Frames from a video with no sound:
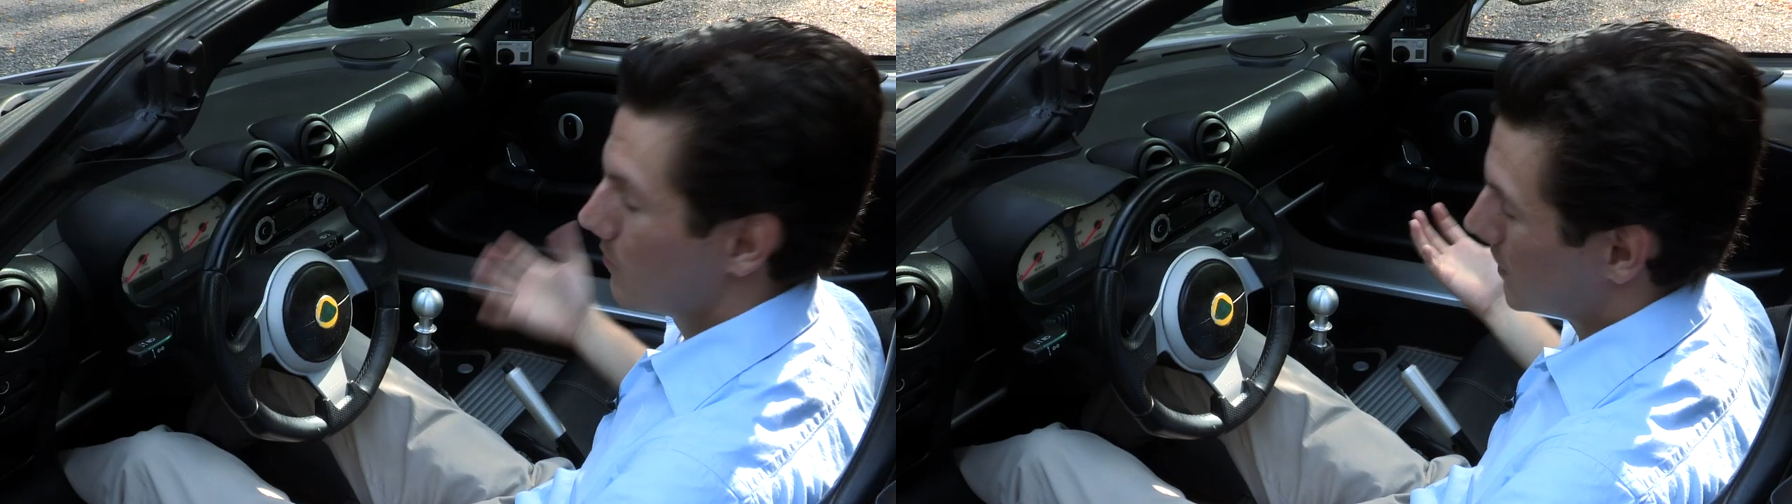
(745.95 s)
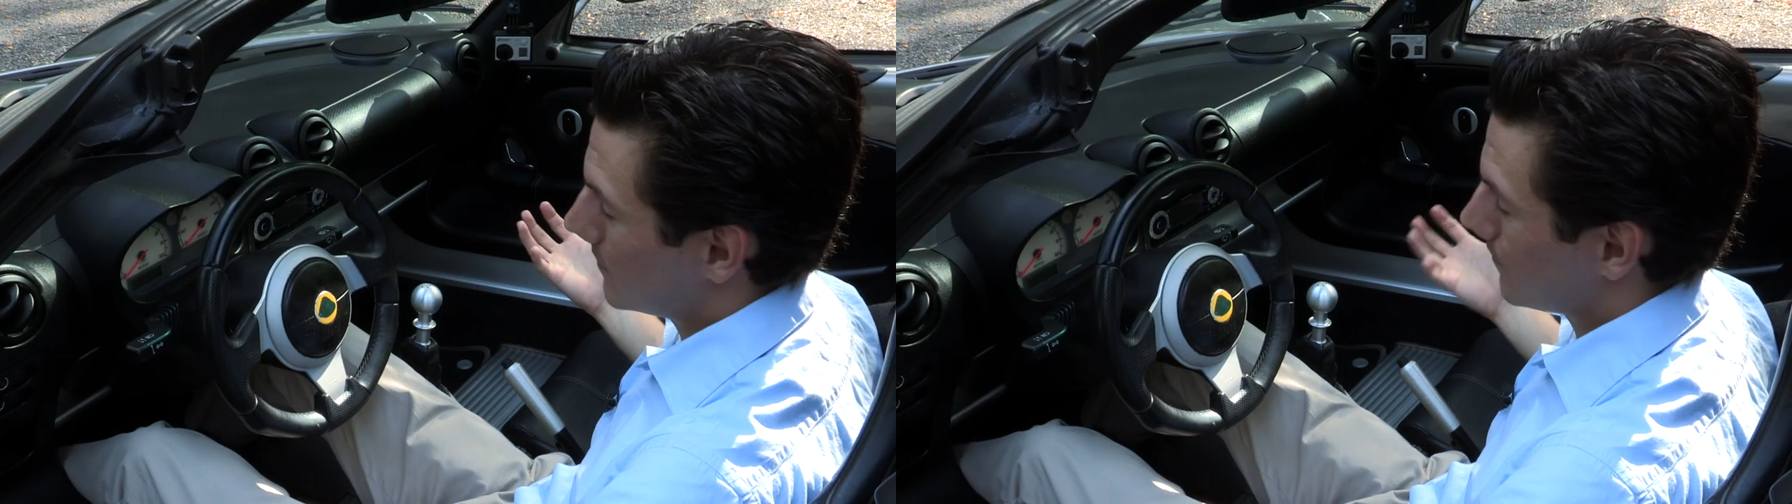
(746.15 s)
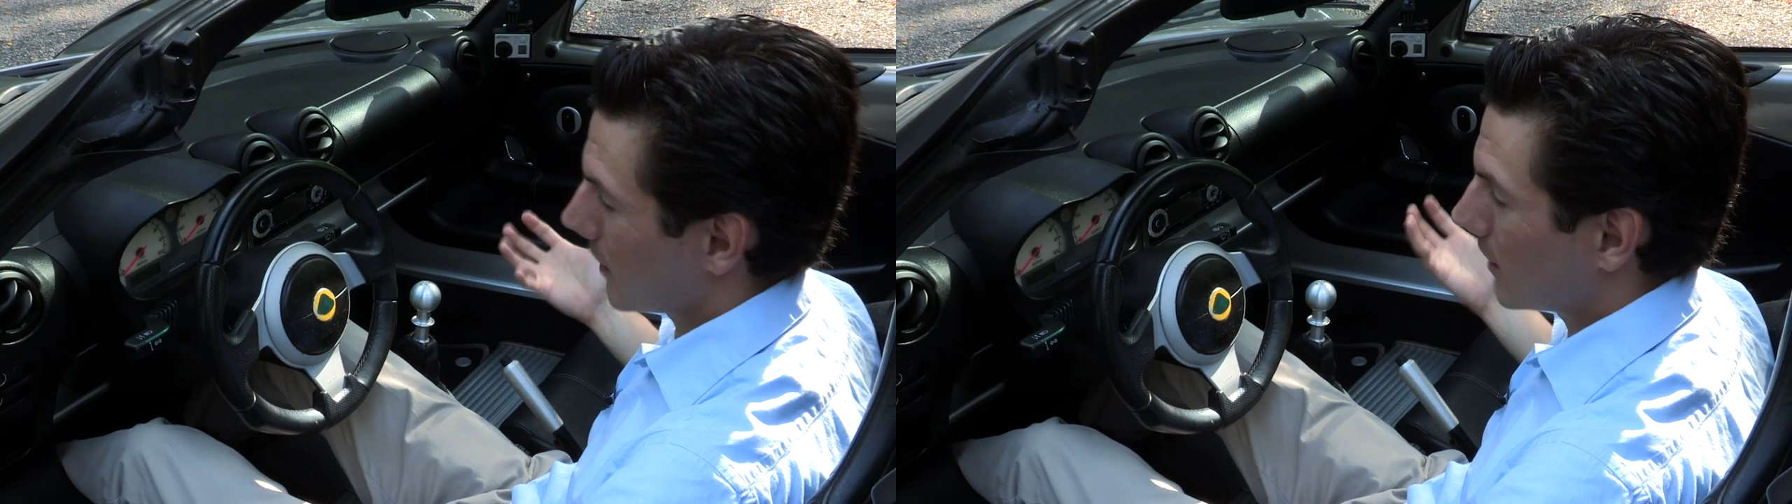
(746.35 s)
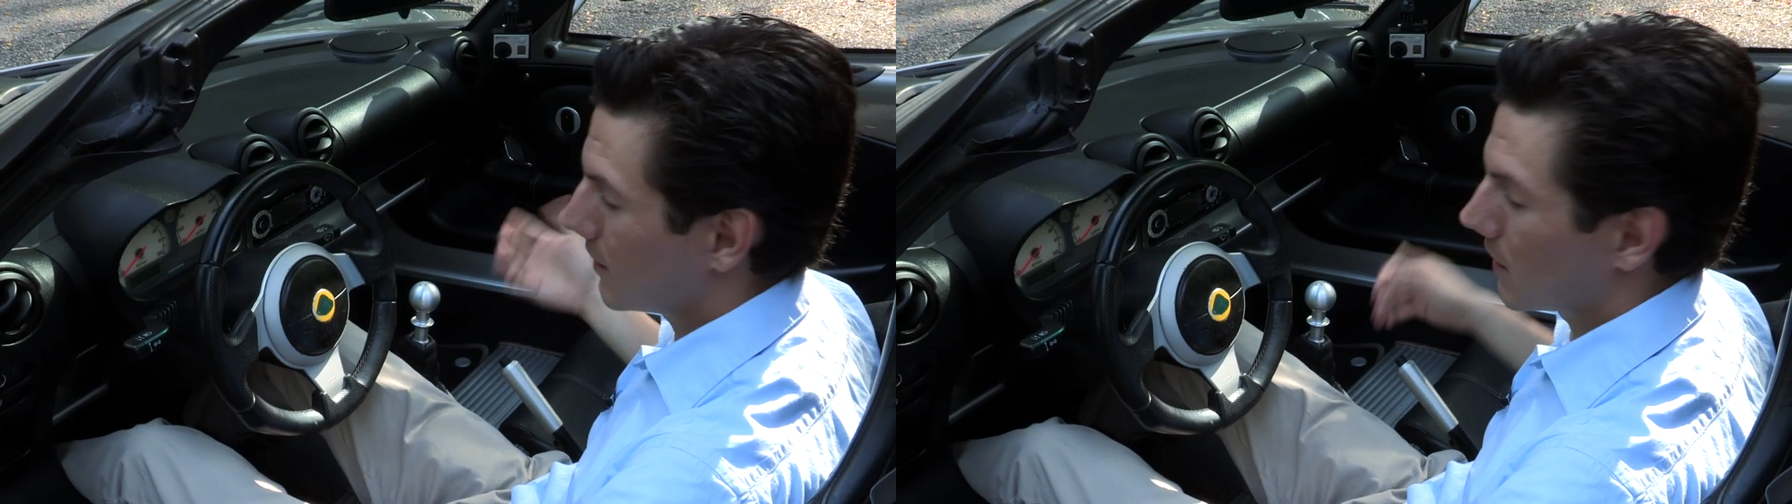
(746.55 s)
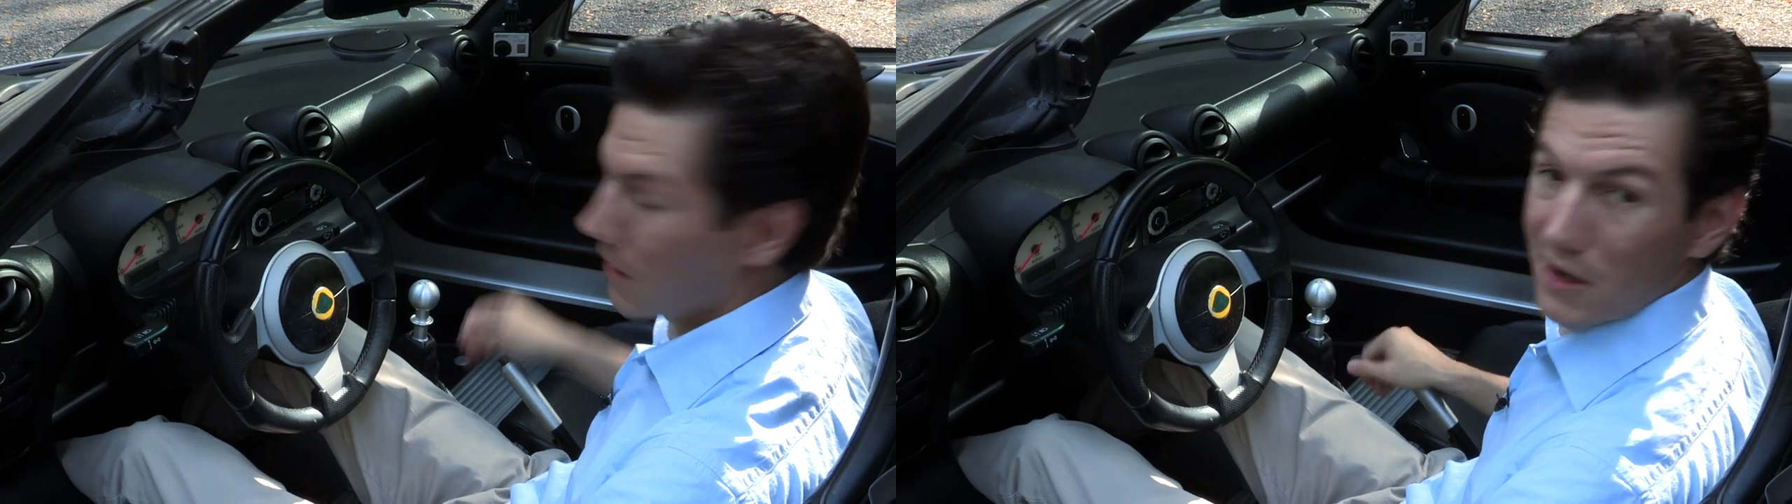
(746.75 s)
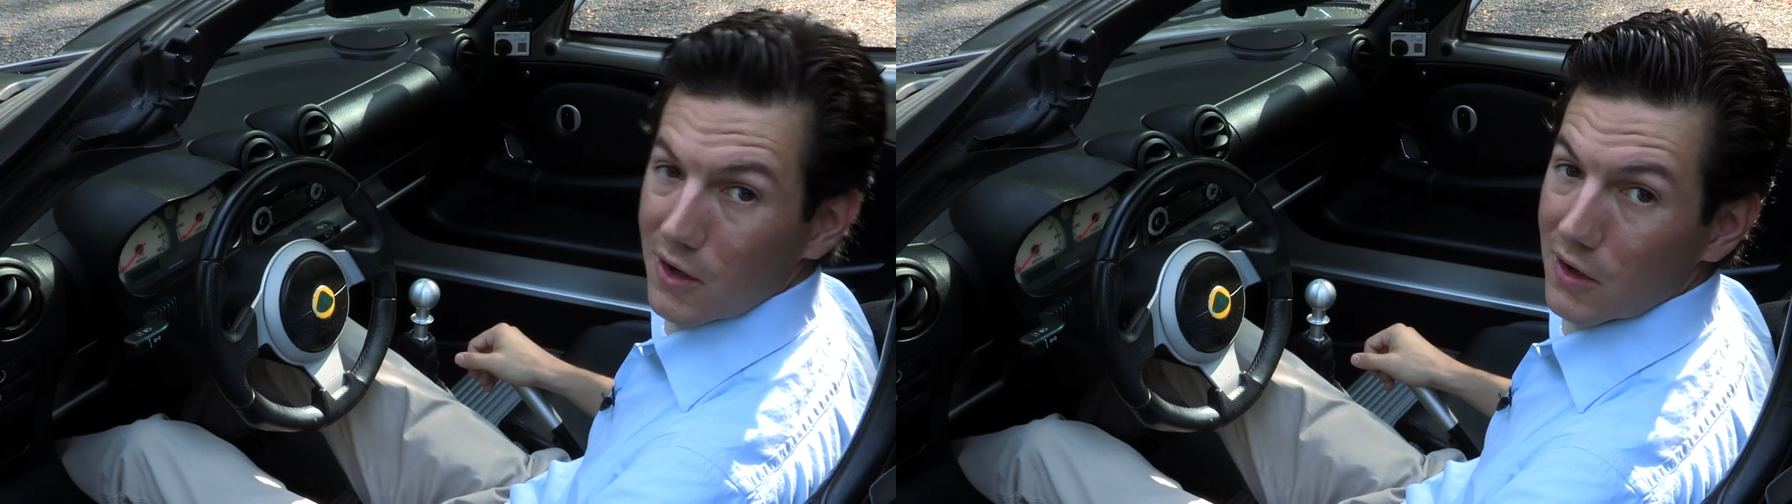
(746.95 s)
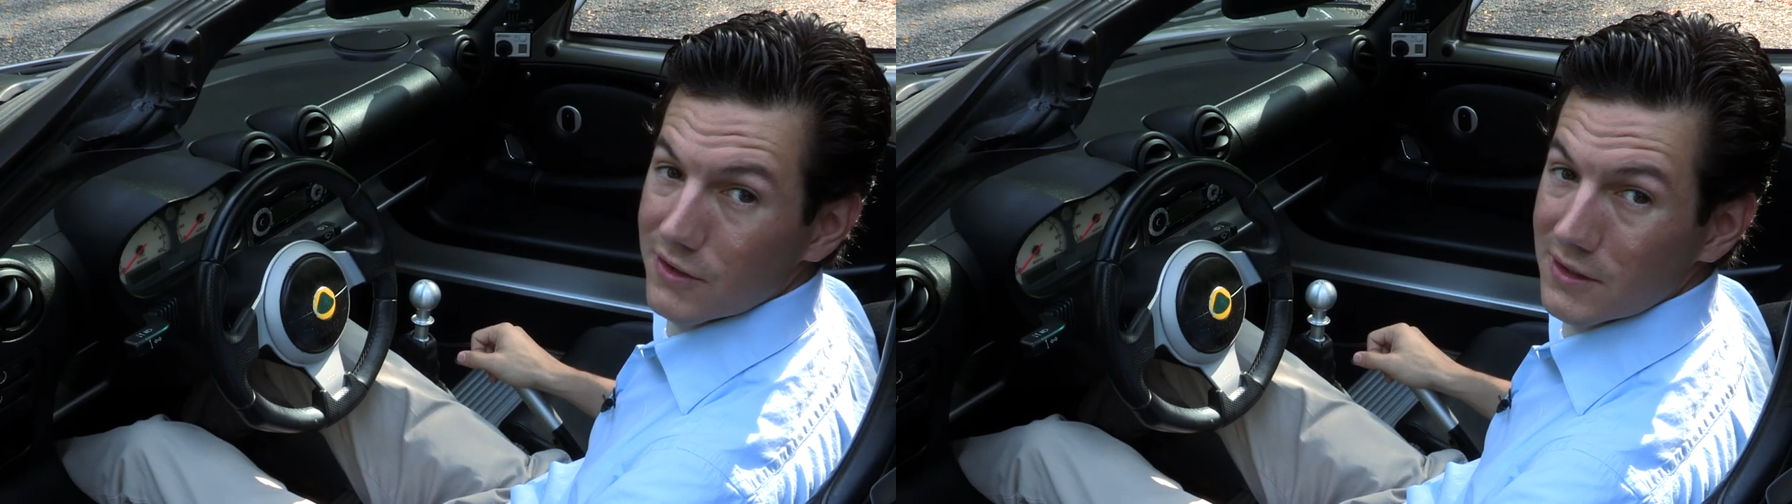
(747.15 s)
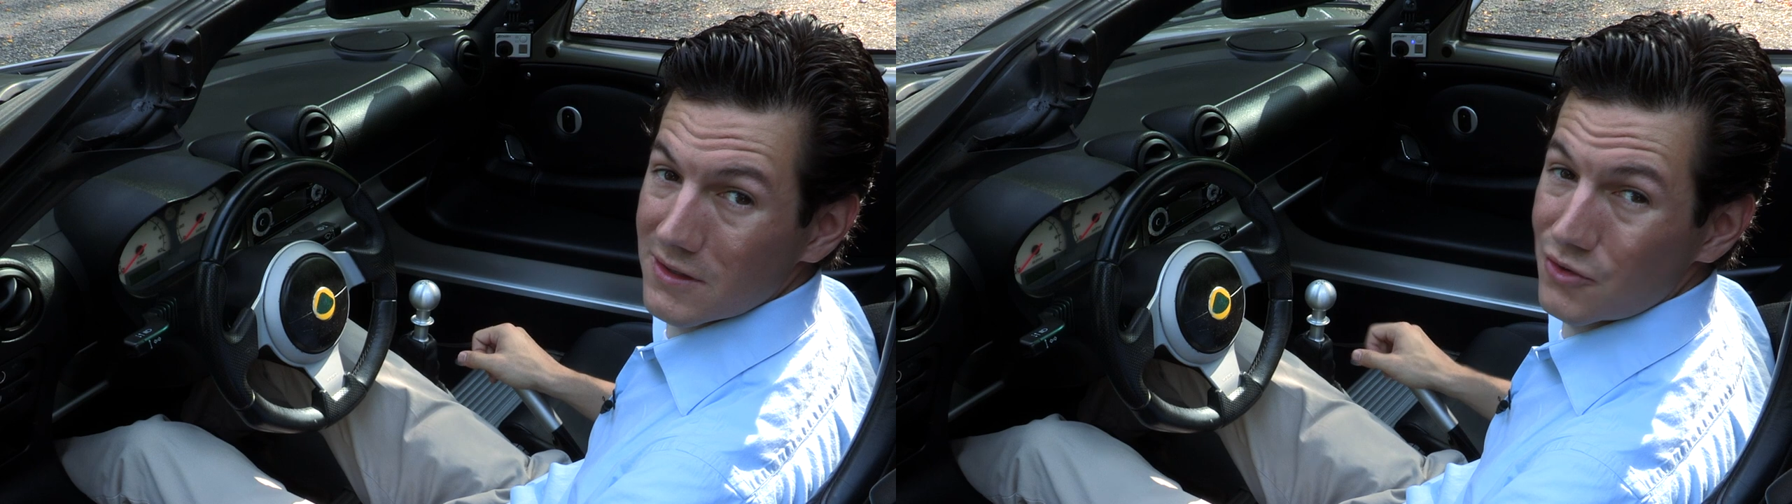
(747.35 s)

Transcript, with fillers: but I think a lot of cars like this